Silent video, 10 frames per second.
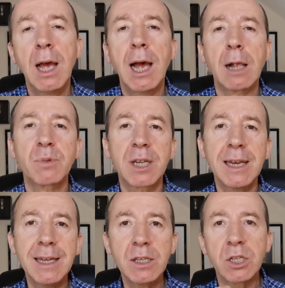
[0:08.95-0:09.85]
helps
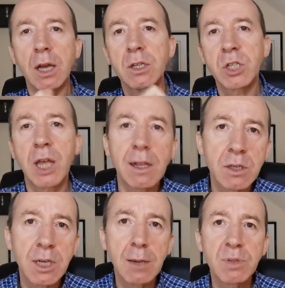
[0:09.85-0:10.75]
inside
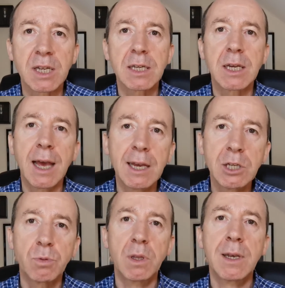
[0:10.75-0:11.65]
sales teams
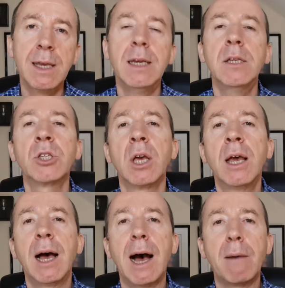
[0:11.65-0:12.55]
engage with leads
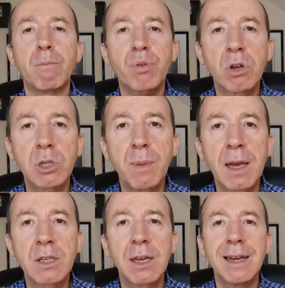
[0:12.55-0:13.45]
and
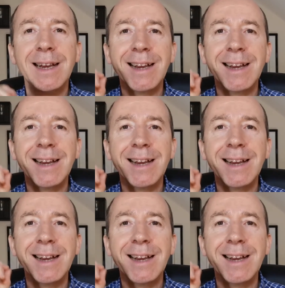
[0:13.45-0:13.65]
prospects